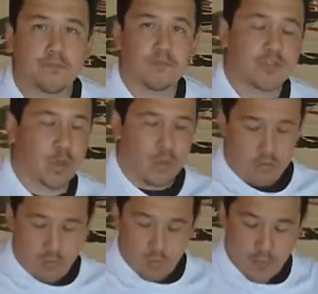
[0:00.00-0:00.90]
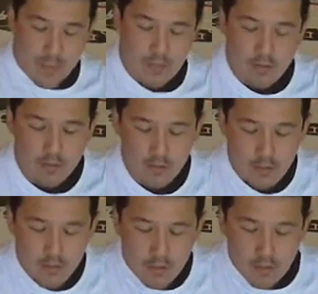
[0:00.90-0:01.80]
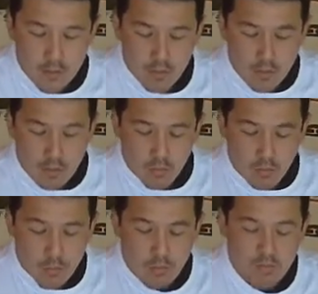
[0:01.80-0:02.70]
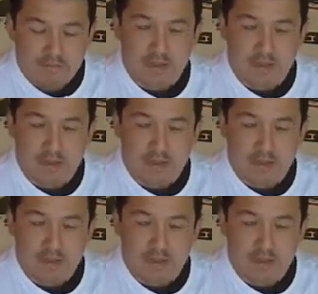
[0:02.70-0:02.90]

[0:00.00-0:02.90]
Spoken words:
So when we're